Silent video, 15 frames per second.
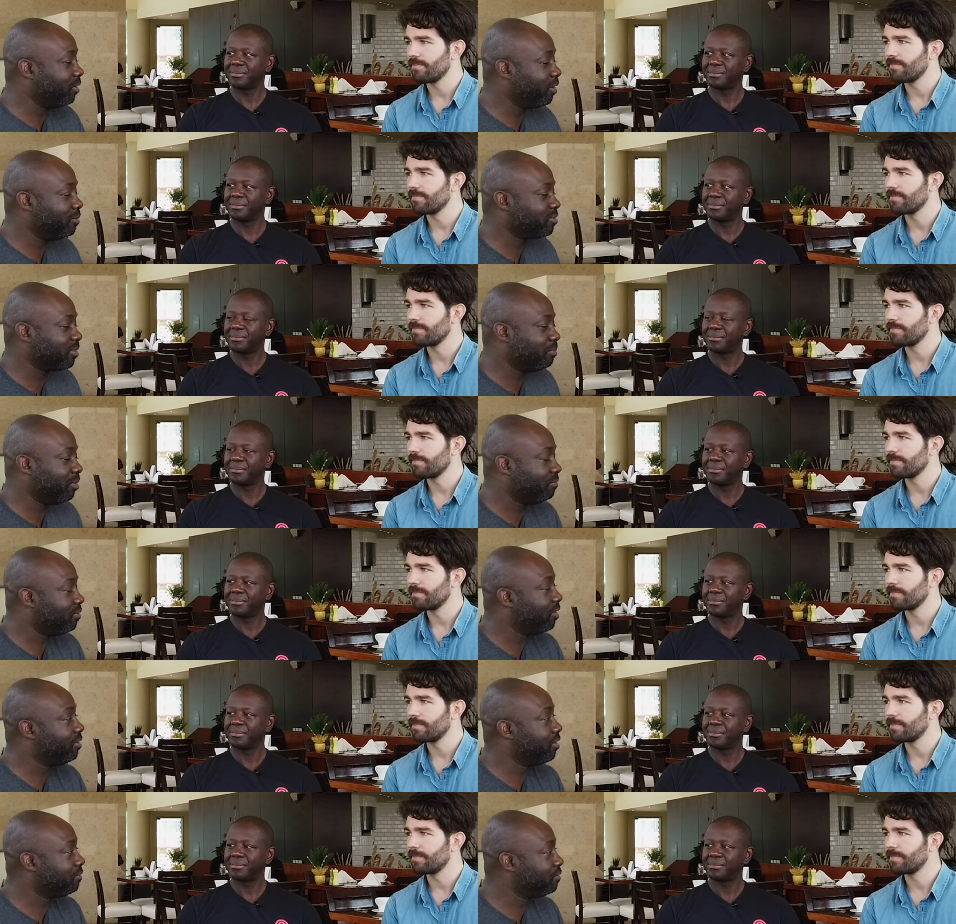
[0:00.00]
Speaker 1: You know, something
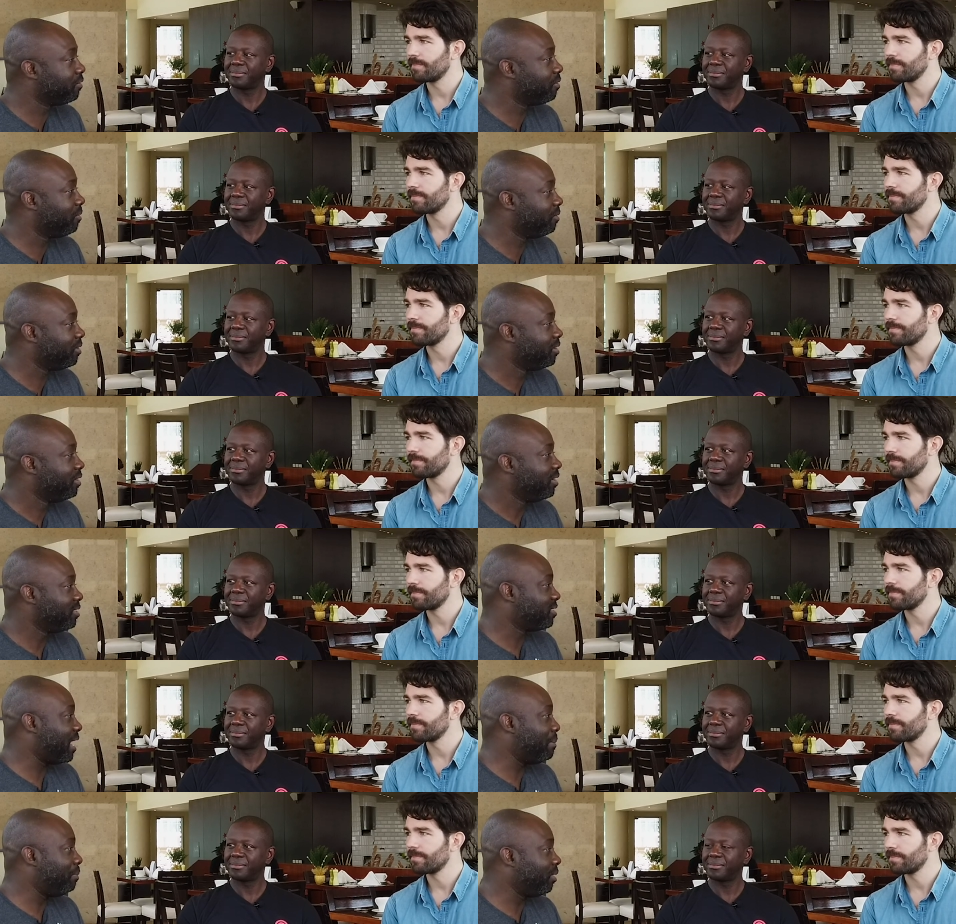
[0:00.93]
very difficult
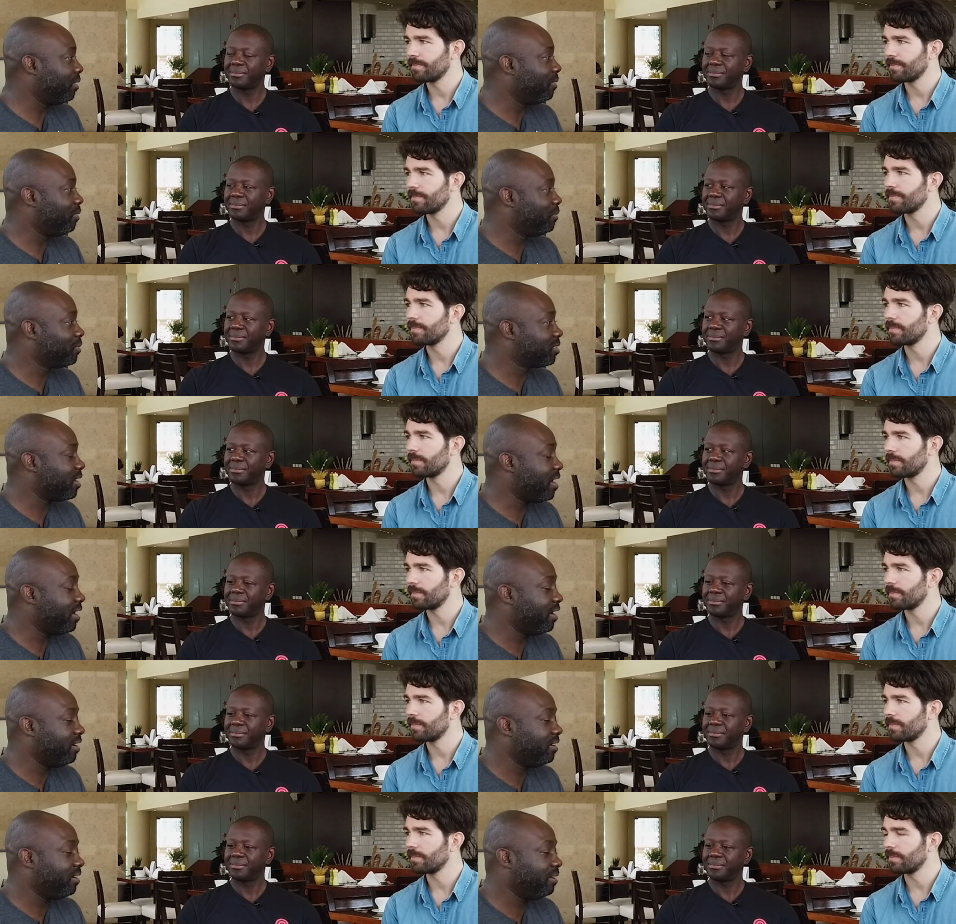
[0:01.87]
is happening on the other
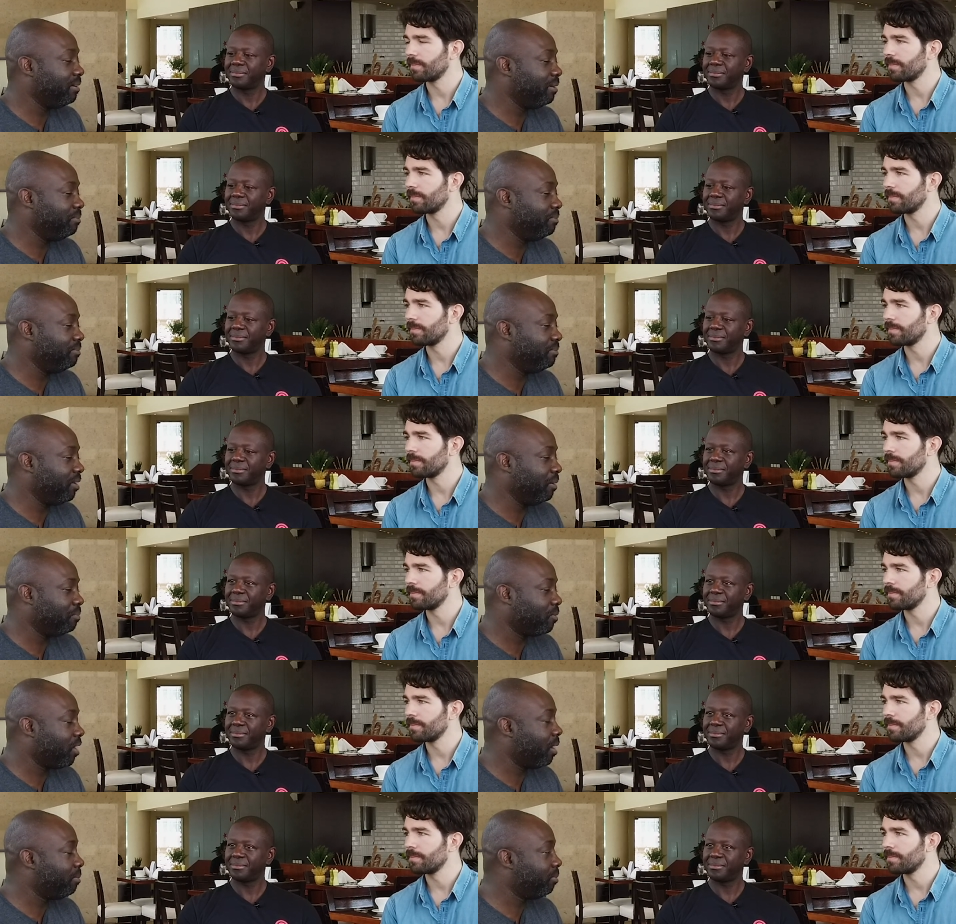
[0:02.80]
side, and it, it, it
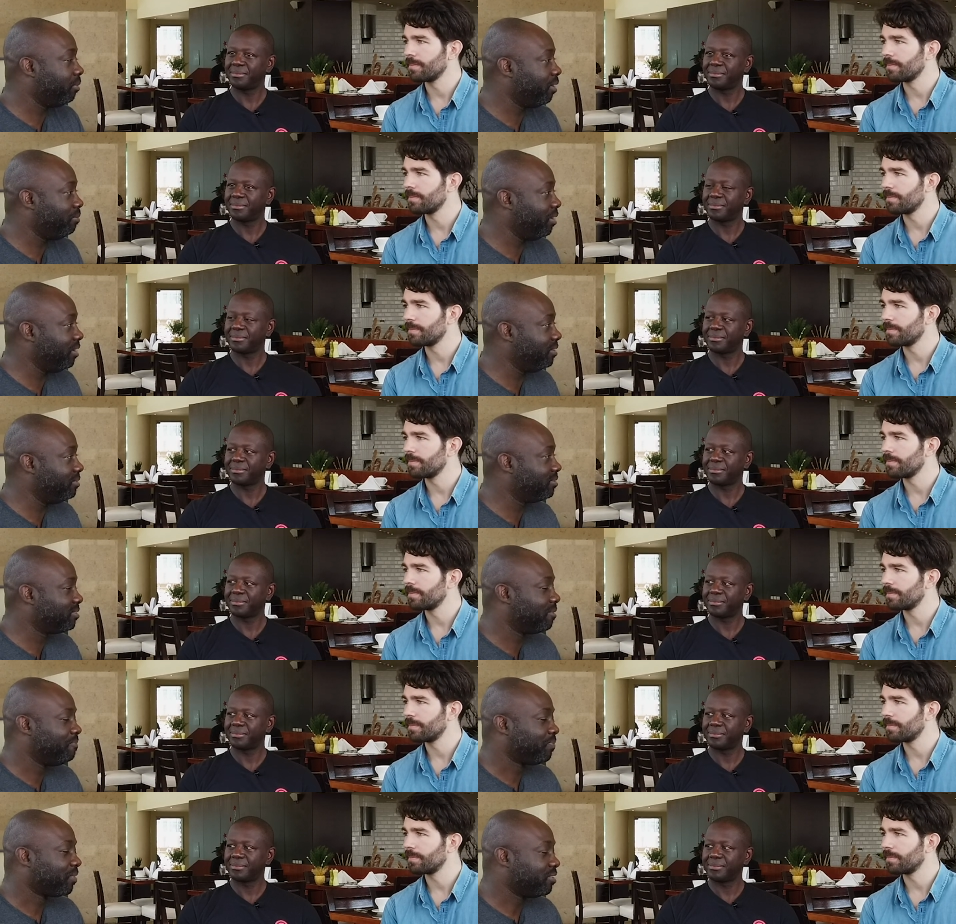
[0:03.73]
probably means